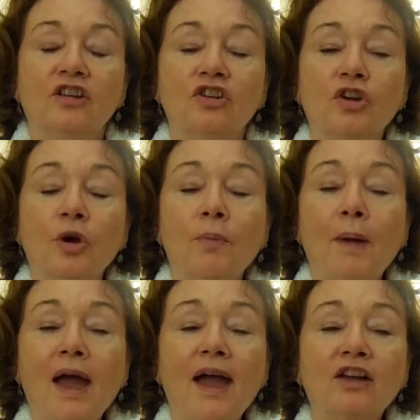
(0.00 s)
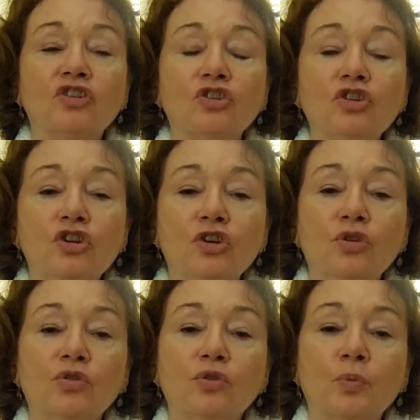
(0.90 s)
to go back to
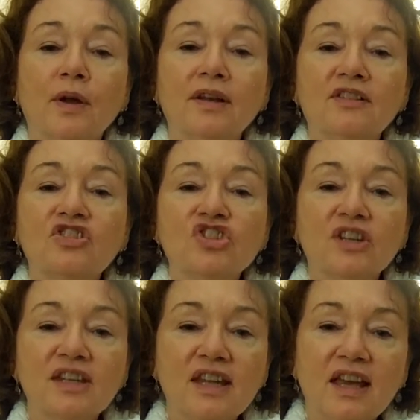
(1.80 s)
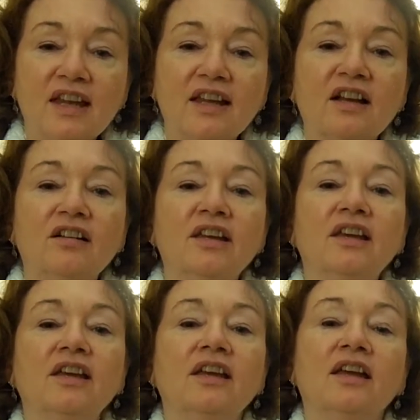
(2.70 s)
use what it's
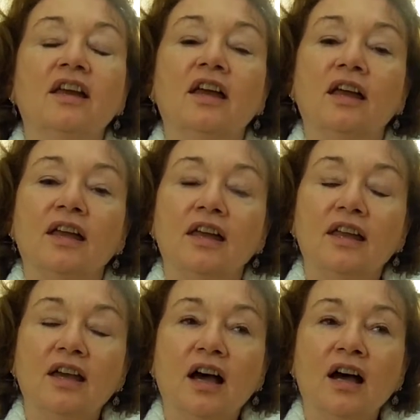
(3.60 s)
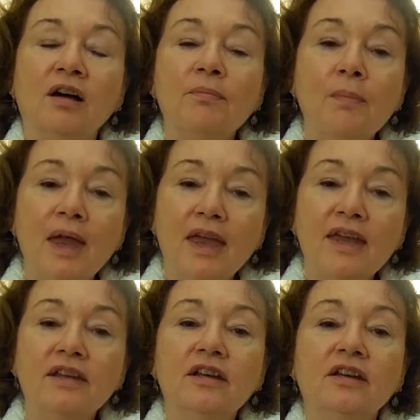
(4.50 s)
genetically
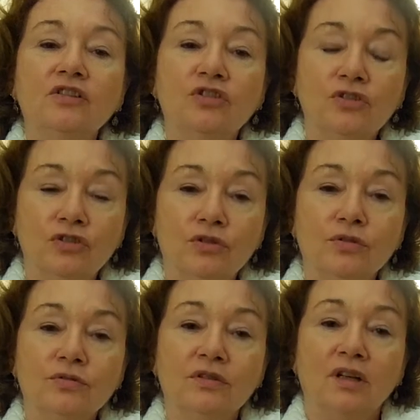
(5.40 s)
made to do.